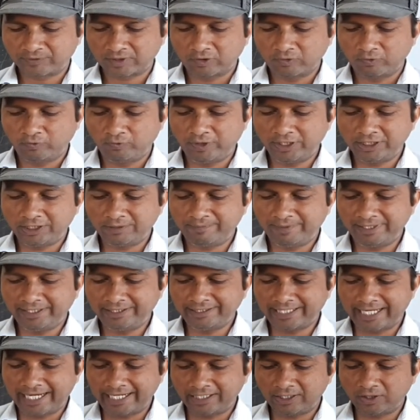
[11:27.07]
which
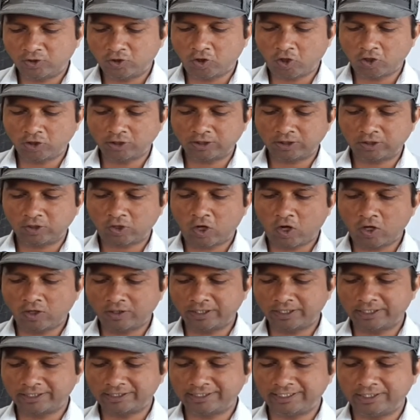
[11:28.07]
means that growth
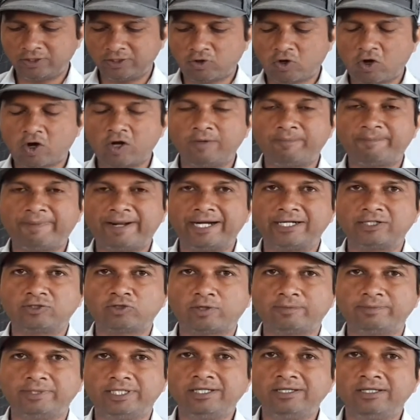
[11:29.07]
occurs in all
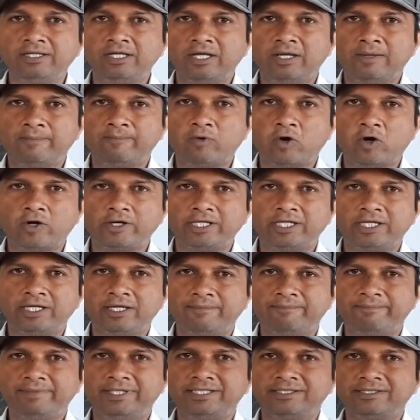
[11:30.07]
parts of the
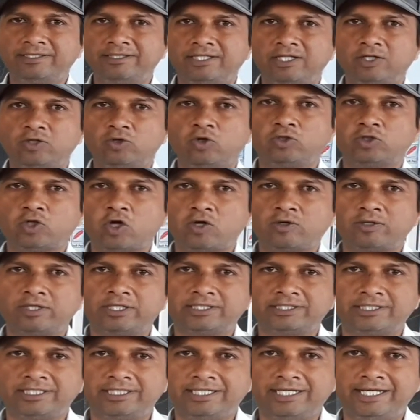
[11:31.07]
body. Means the growth
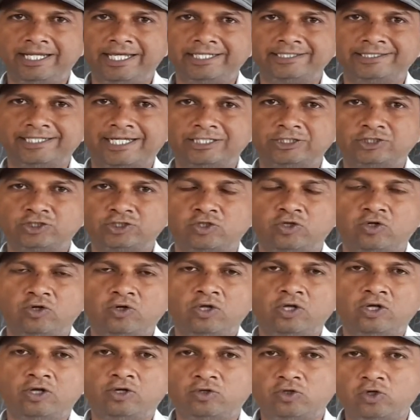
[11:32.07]
occurs in legs
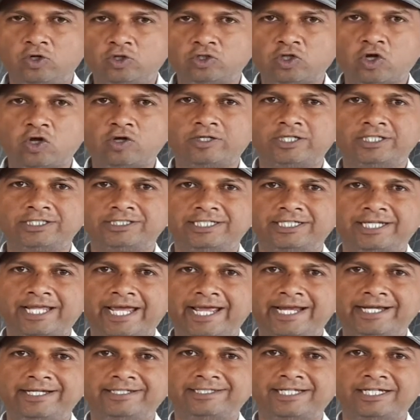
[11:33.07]
also, growth occurs in
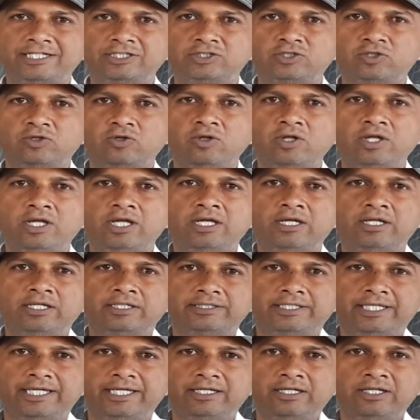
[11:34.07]
hands also,
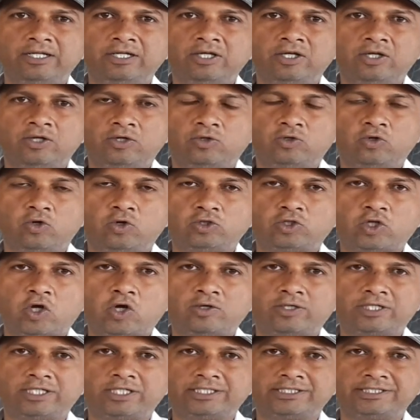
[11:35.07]
then growth
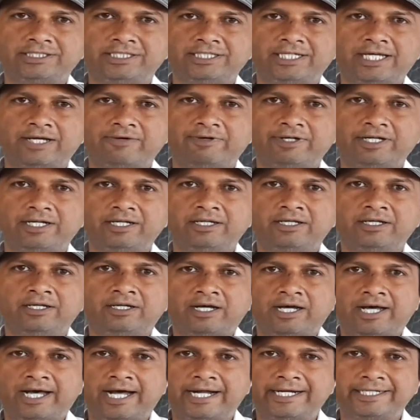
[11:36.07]
occurs in
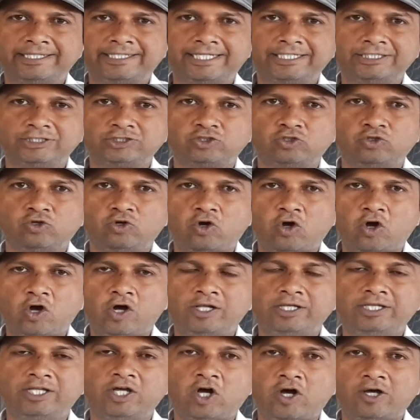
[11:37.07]
our heart also.
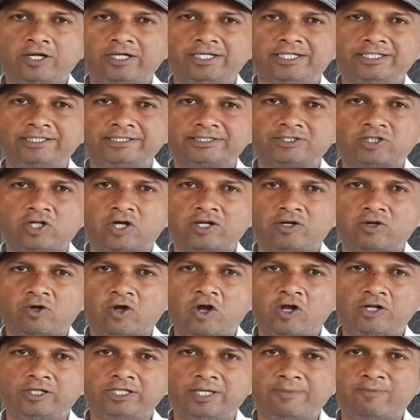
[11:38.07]
All the organs or
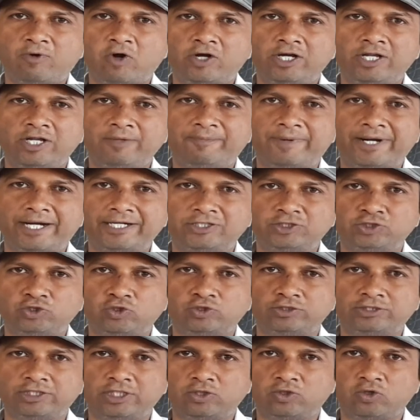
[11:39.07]
all the body parts
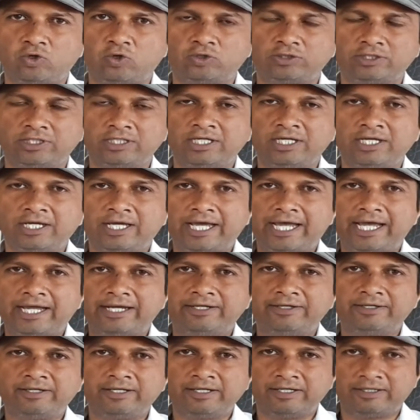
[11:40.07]
show the growth,
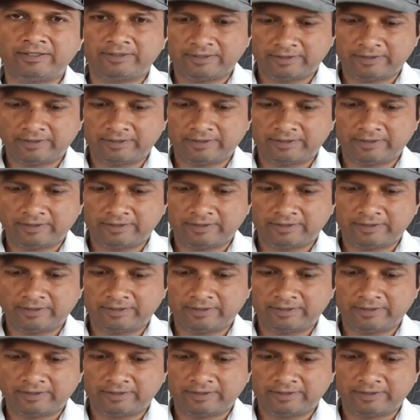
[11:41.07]
and